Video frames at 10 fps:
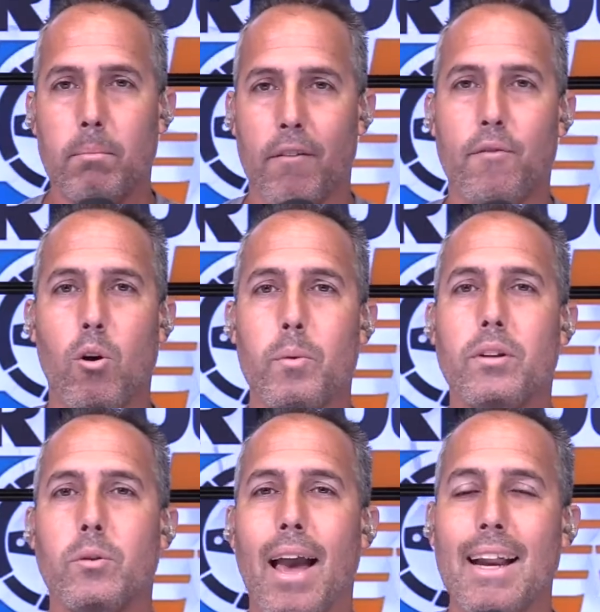before we
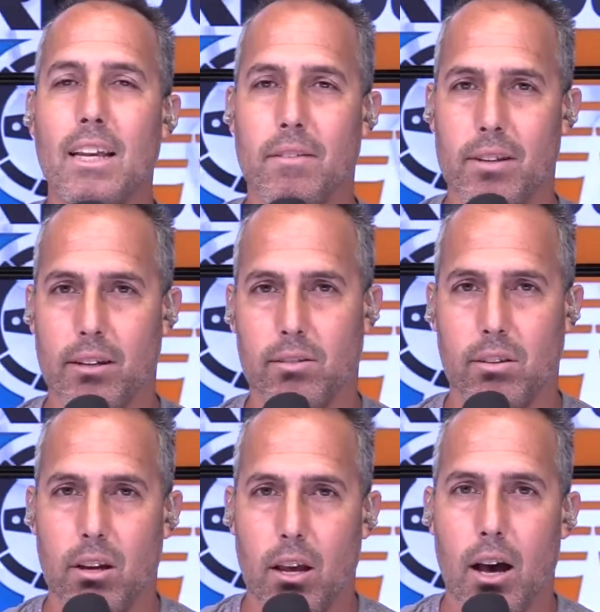do any of
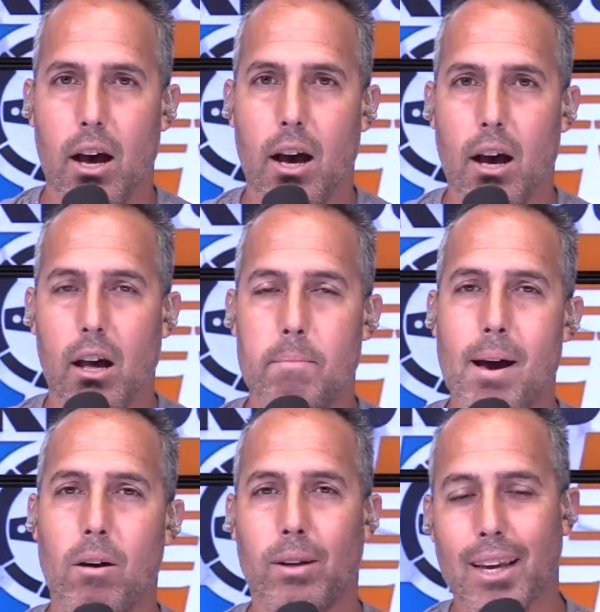this
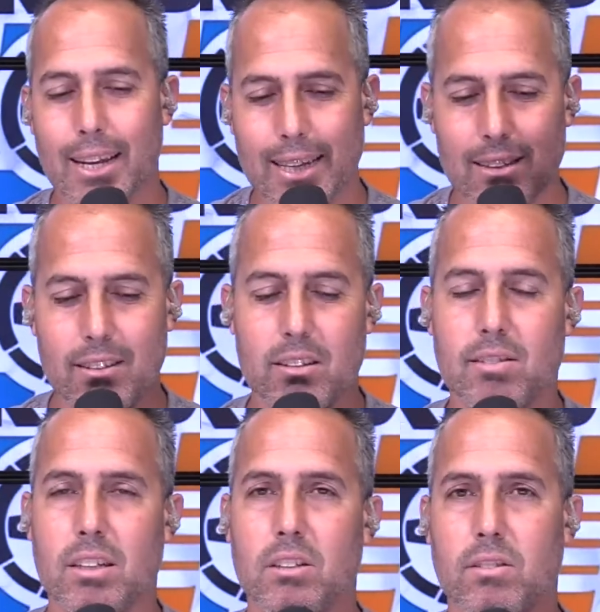about getting into the
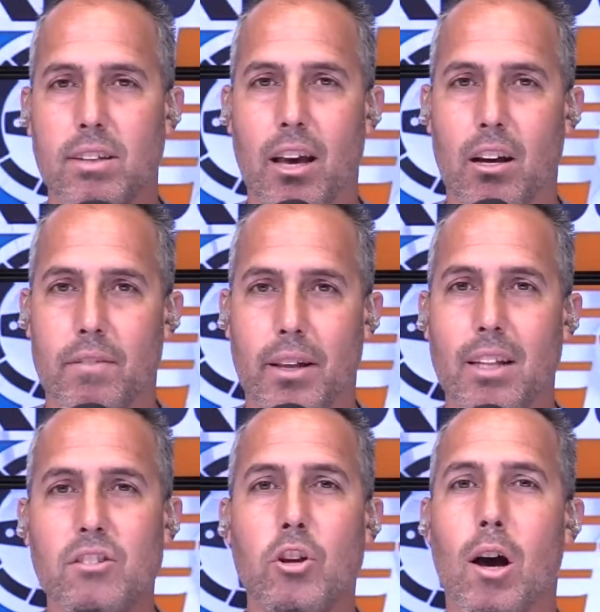skill set of it,
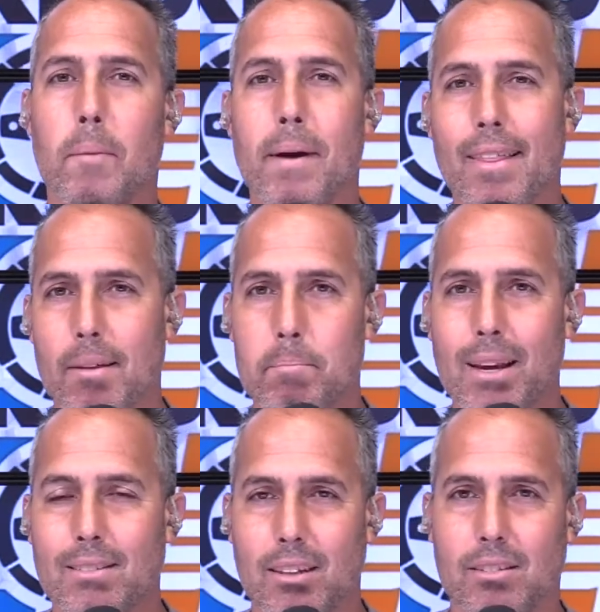let's talk about the
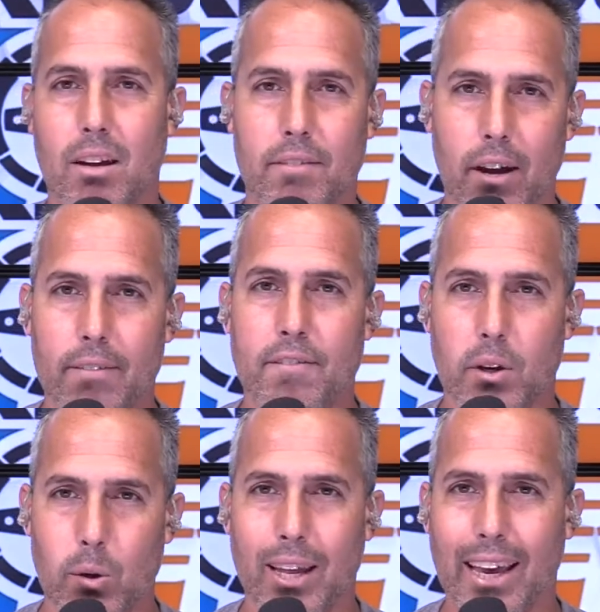basics of
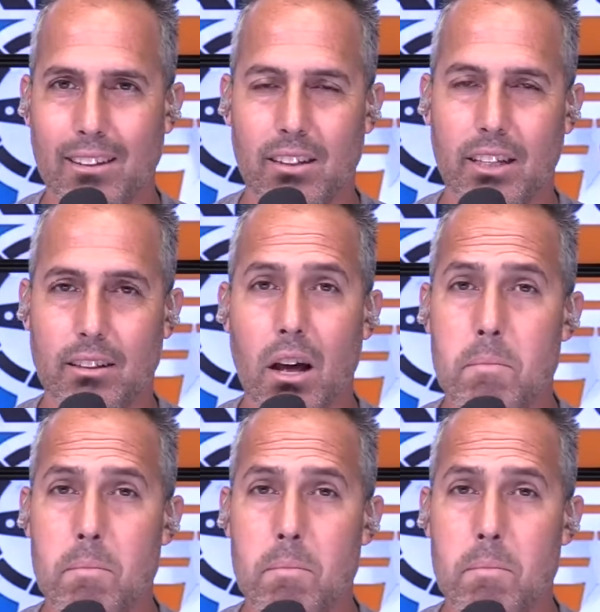phone handling.